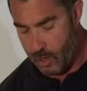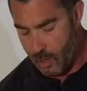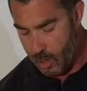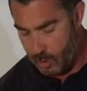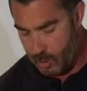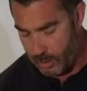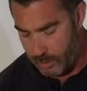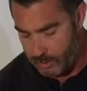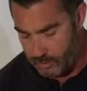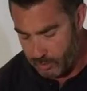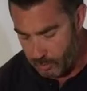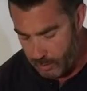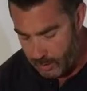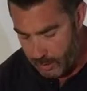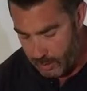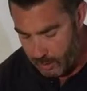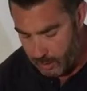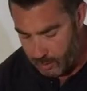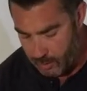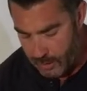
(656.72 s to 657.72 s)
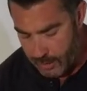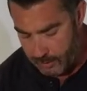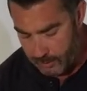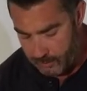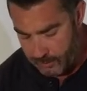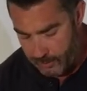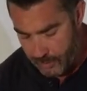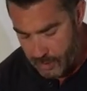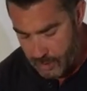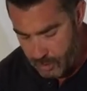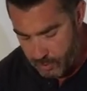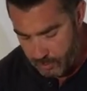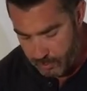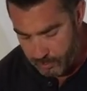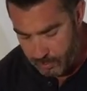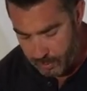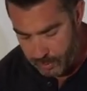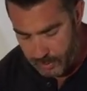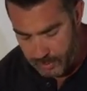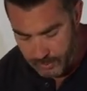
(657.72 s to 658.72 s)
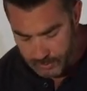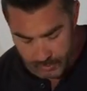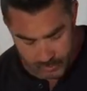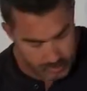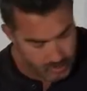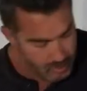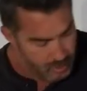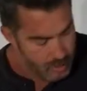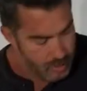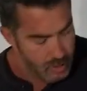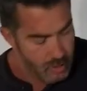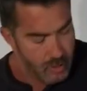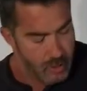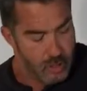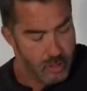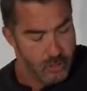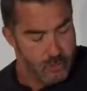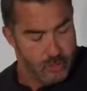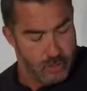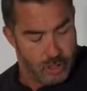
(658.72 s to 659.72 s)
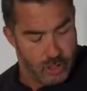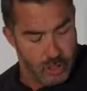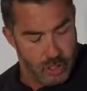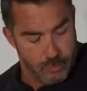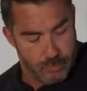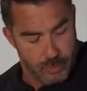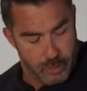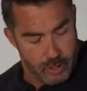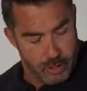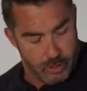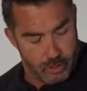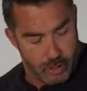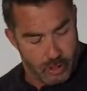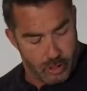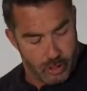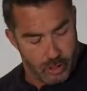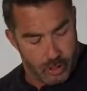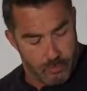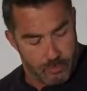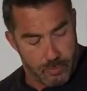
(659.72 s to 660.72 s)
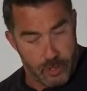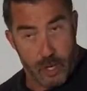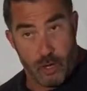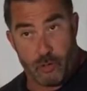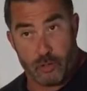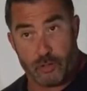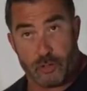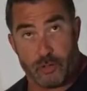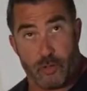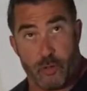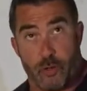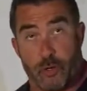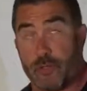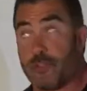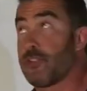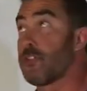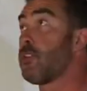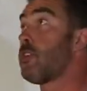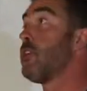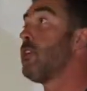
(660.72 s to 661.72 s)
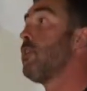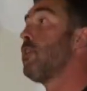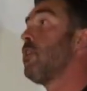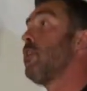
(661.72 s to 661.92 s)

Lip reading: Okay, so we got our lighting fixture in place. Just get up in here and cut our power source.